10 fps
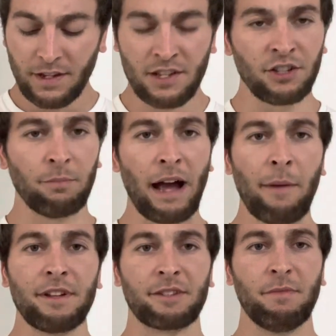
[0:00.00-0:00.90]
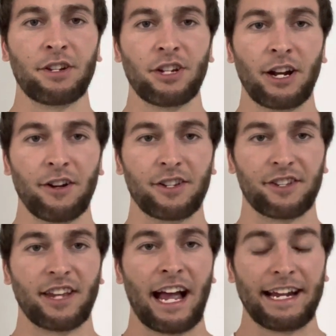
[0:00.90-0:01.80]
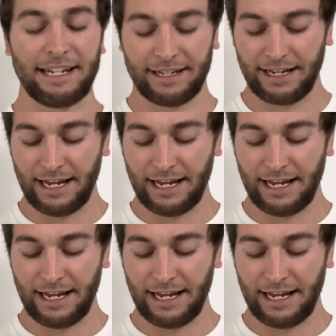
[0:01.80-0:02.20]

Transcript: the Baptist Missionary Society.